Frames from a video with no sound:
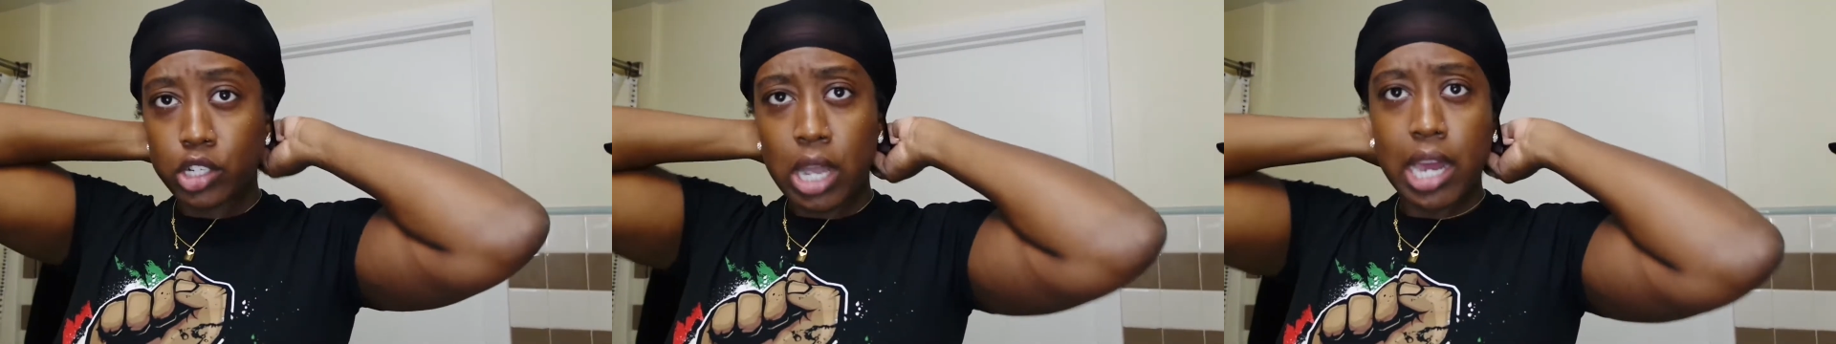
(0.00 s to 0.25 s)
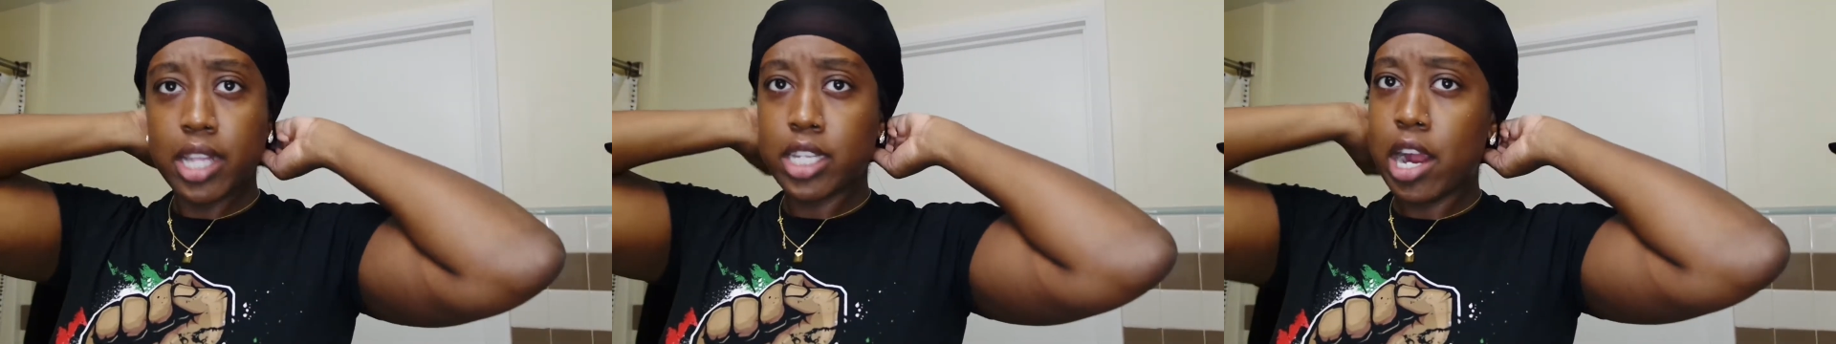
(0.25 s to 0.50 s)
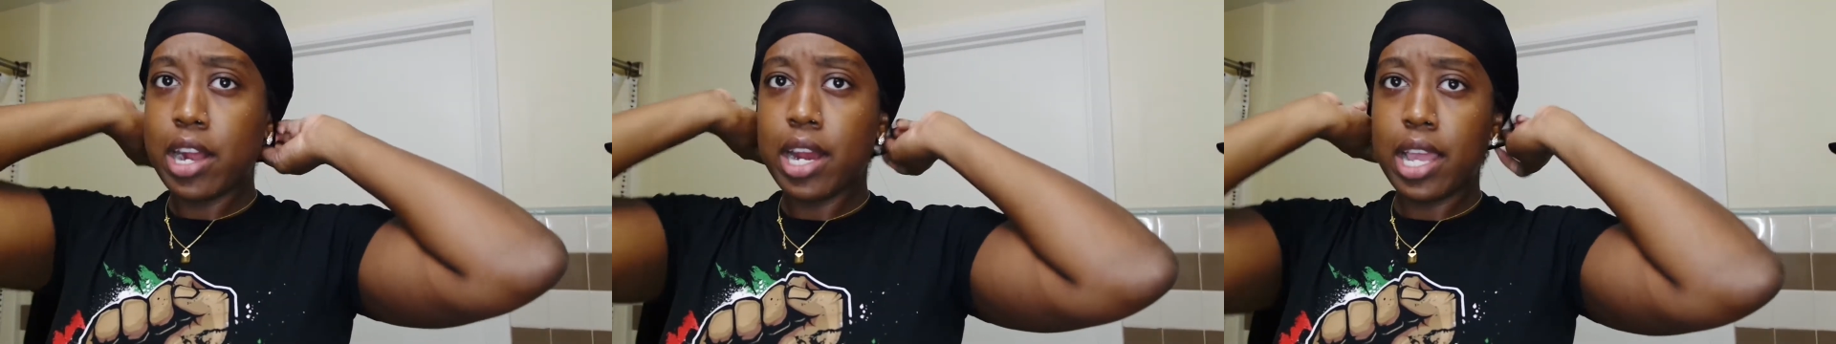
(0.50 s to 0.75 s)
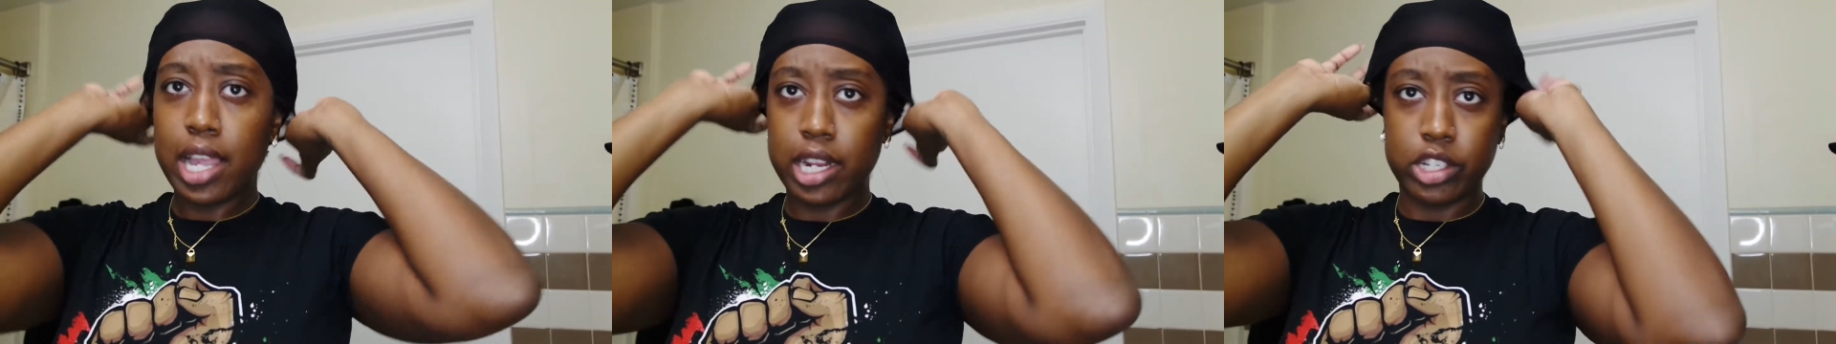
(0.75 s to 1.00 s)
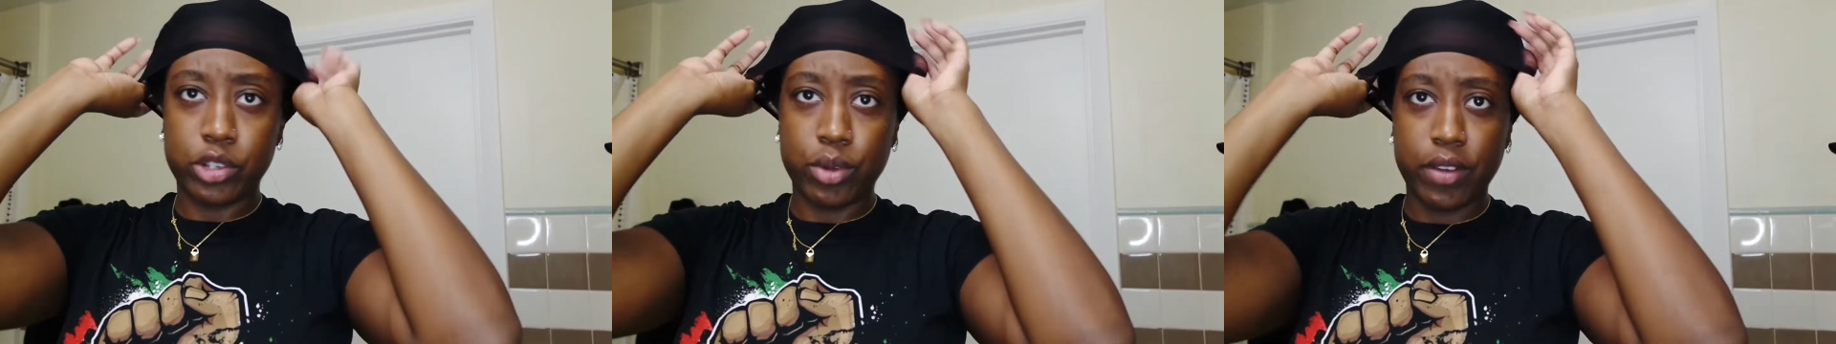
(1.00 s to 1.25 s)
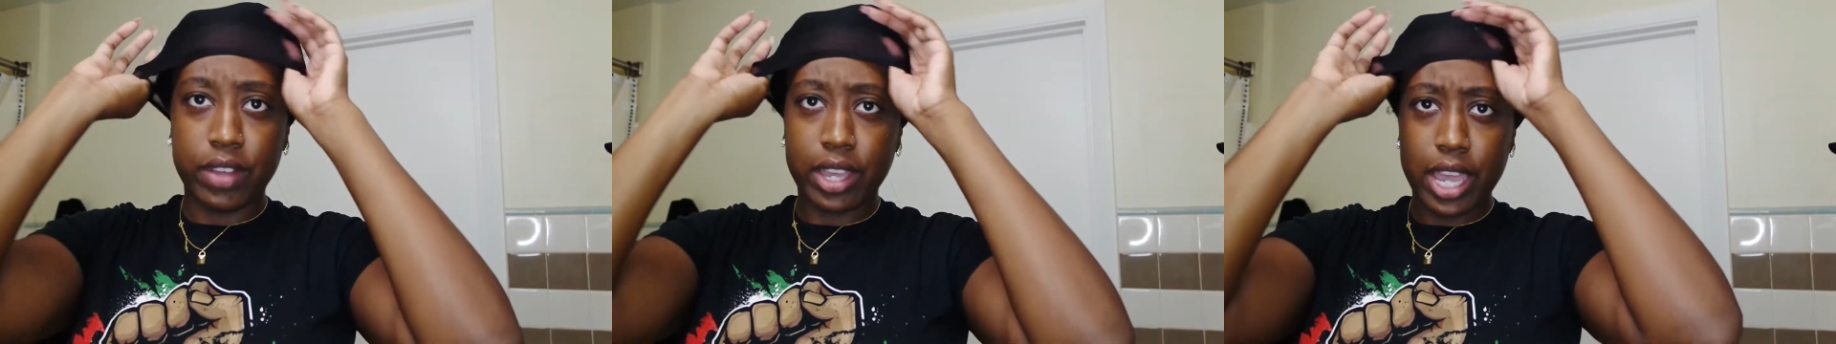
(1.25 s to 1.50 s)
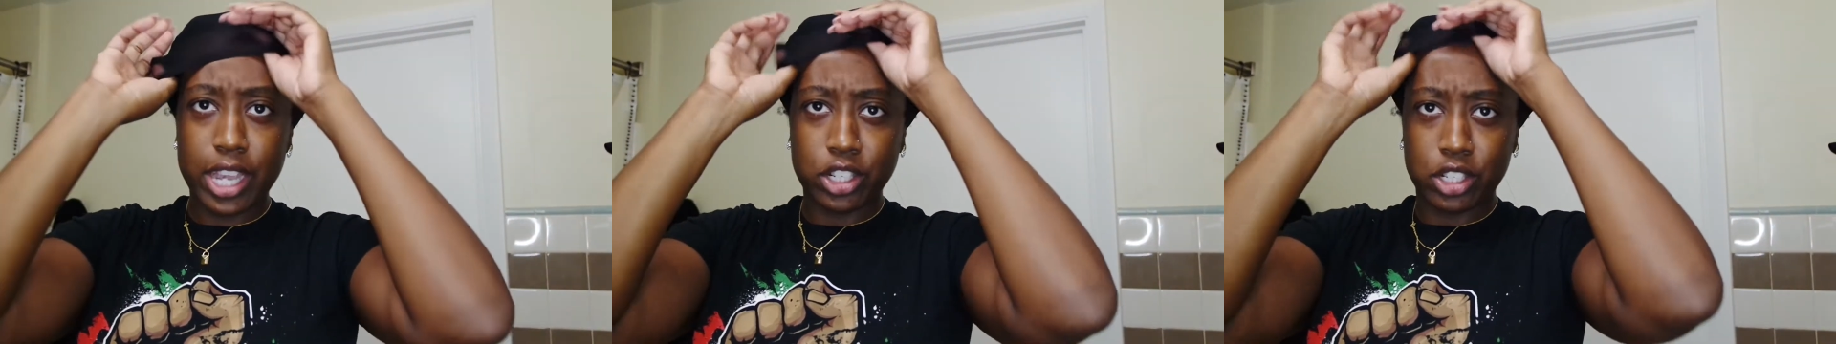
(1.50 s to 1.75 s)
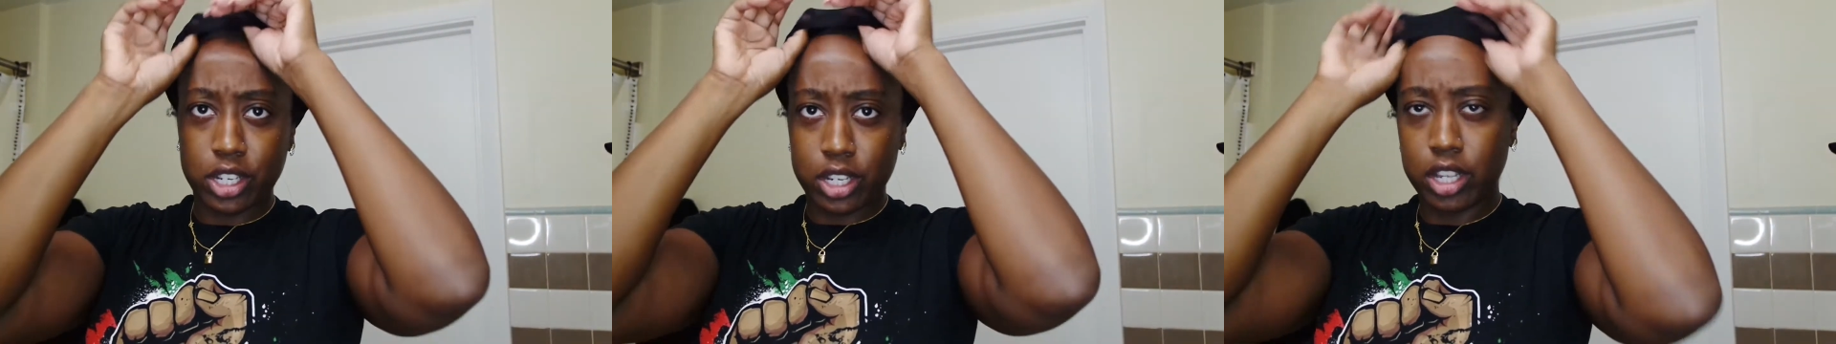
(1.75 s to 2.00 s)
try to turn it into a
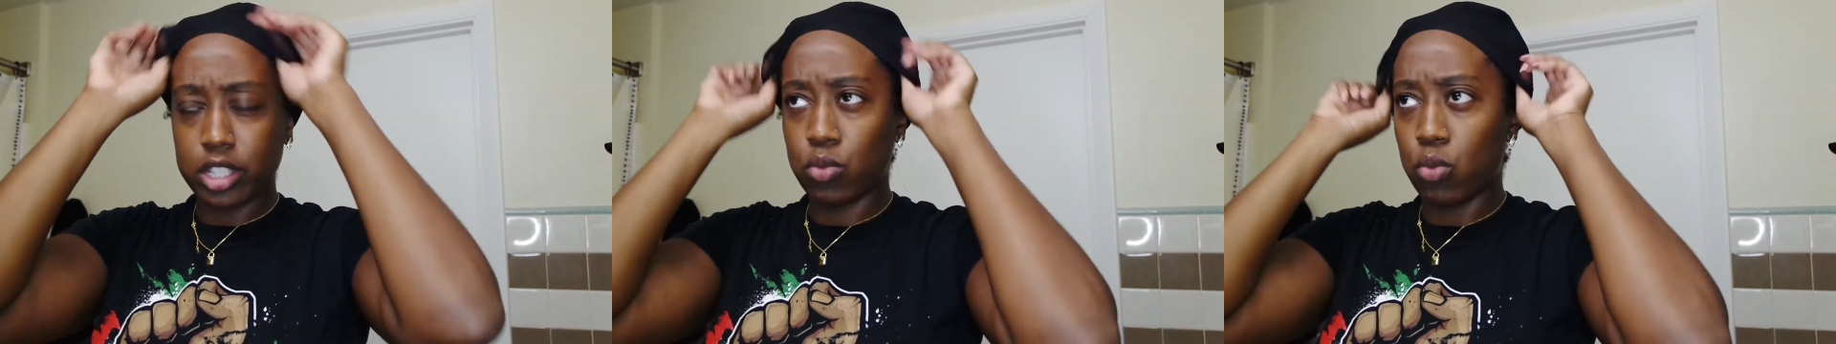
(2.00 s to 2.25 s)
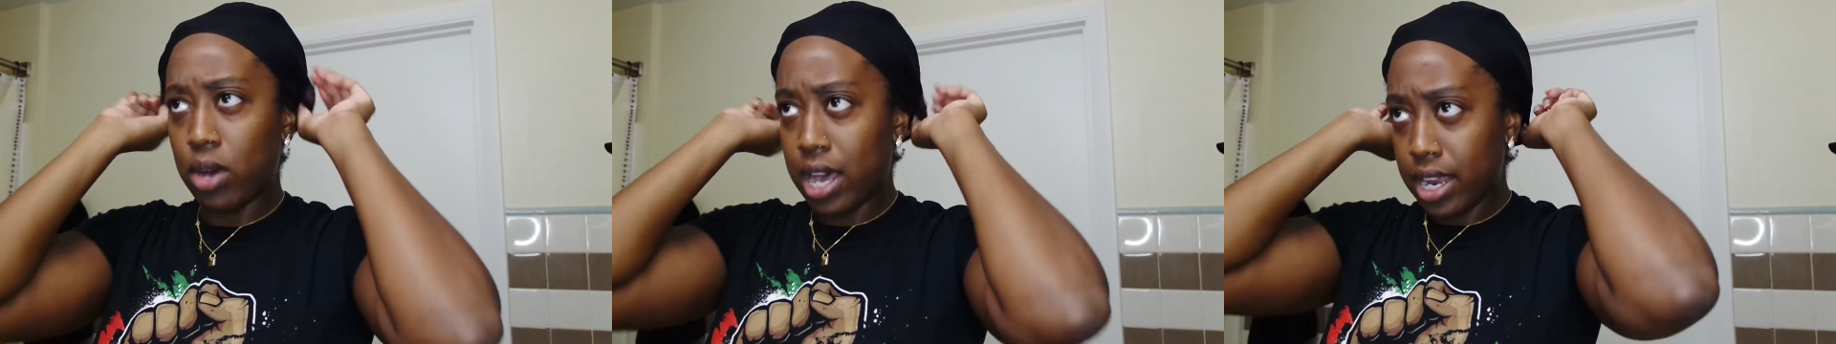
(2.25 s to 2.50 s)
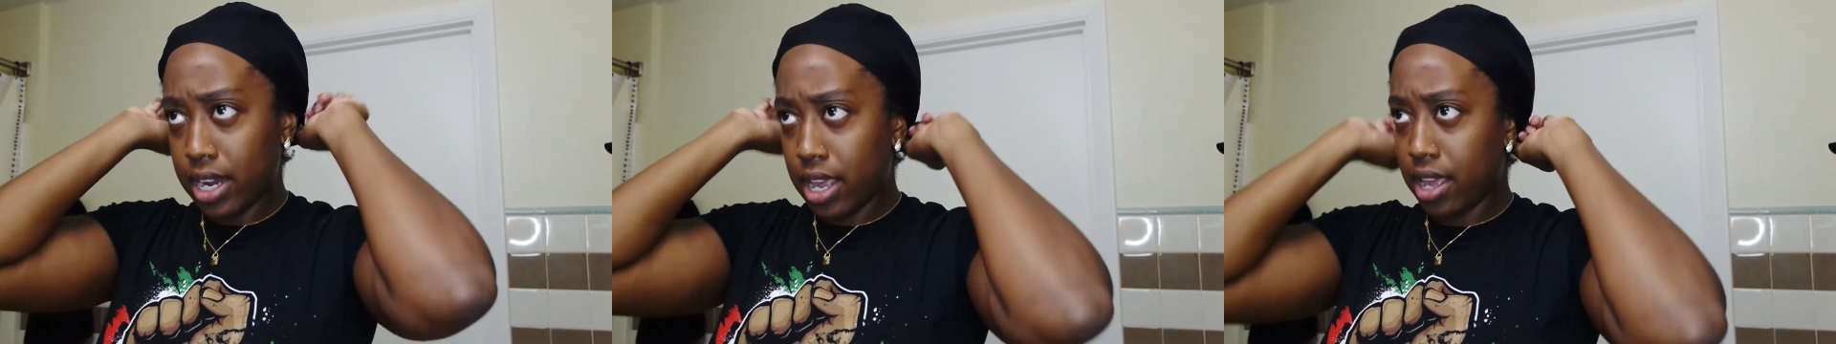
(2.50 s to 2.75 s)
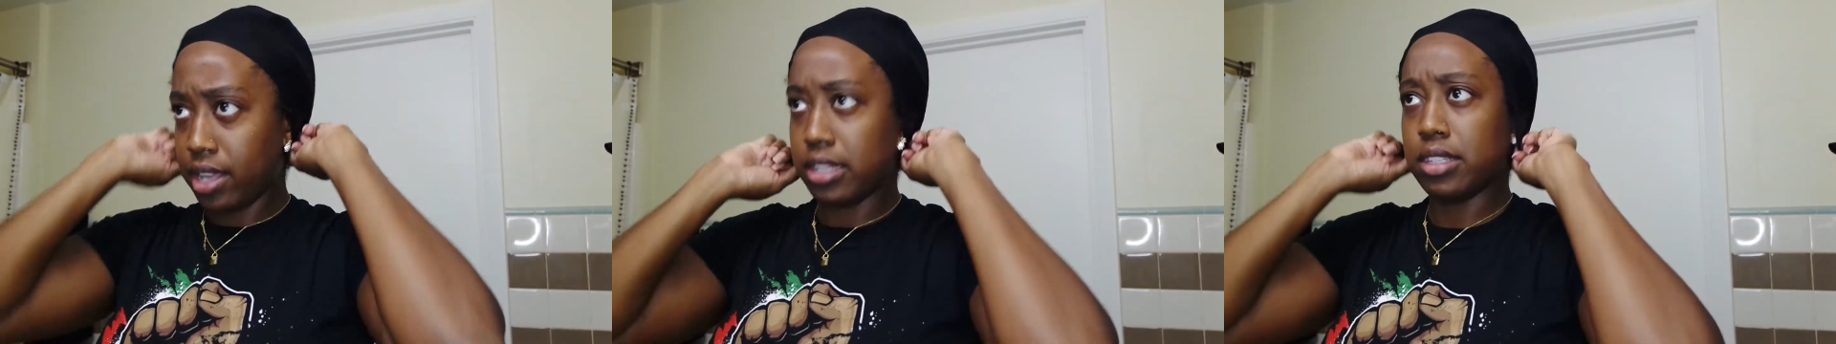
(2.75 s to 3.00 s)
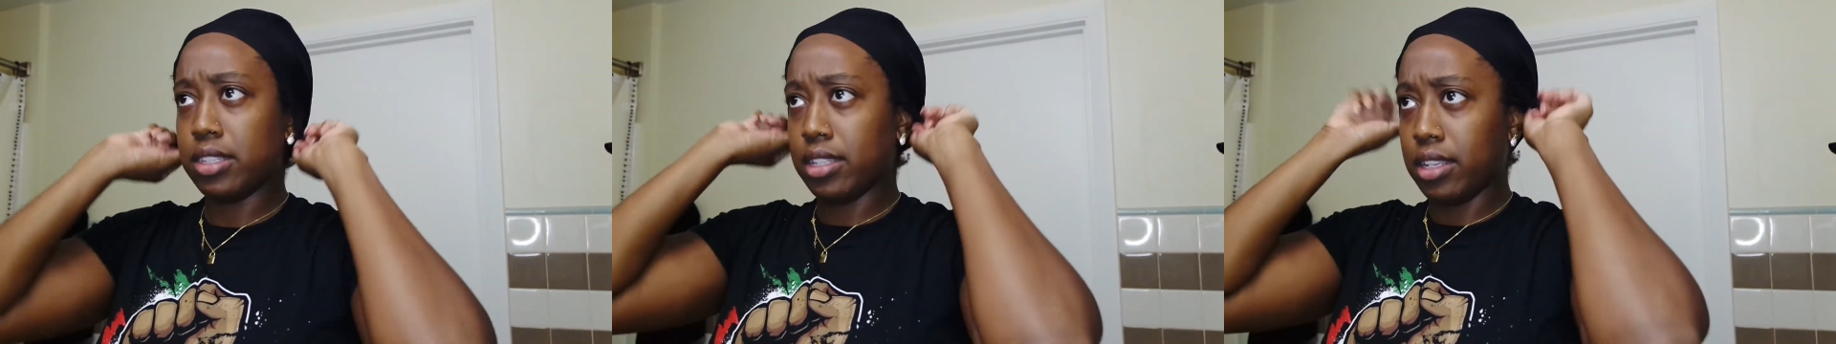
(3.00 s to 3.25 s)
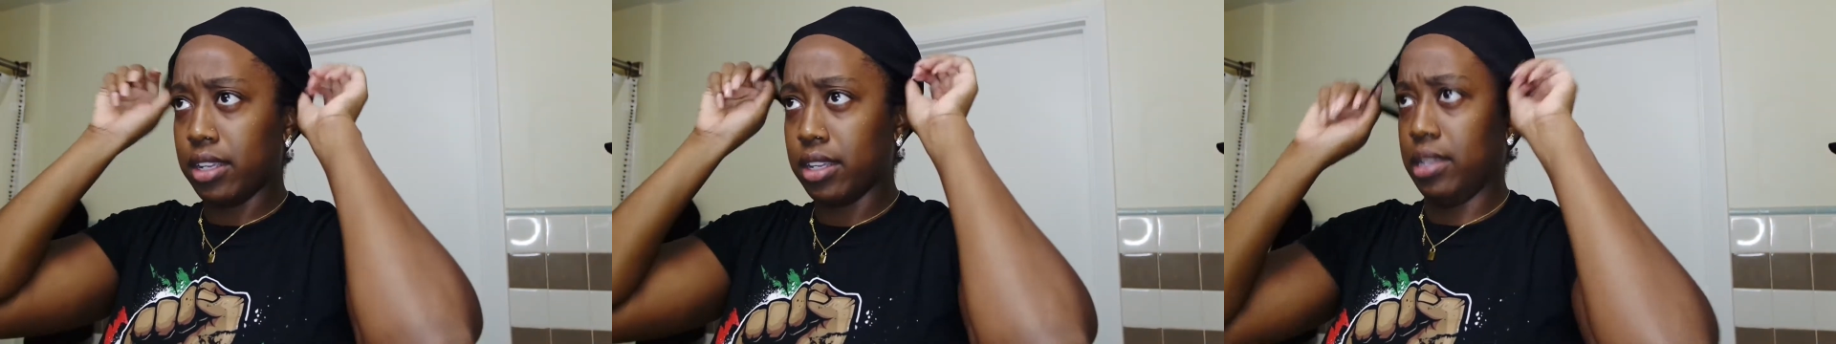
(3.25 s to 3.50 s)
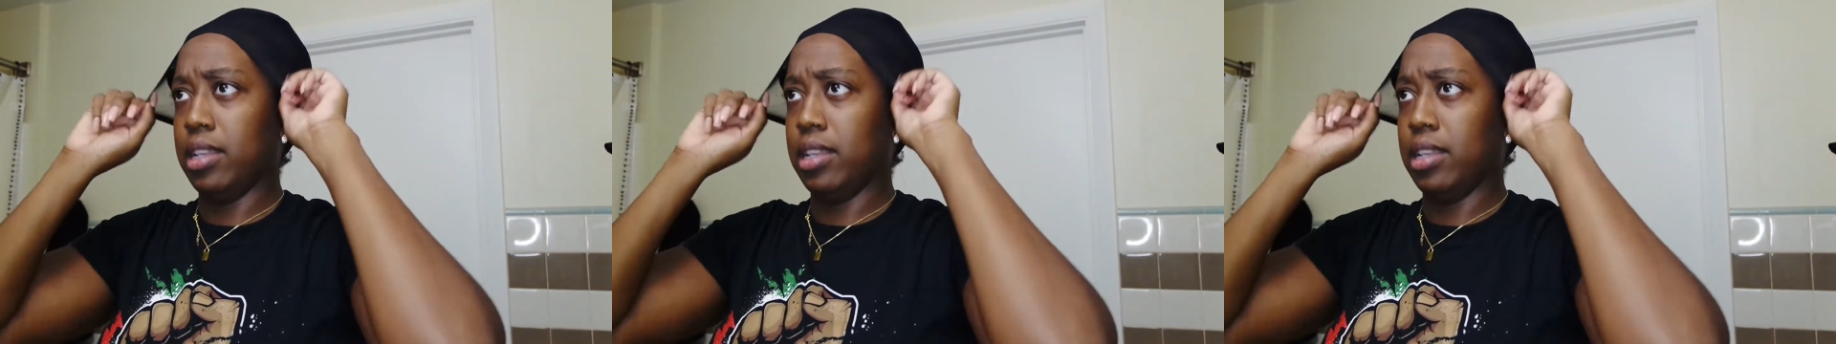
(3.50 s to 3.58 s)
vacation because why not?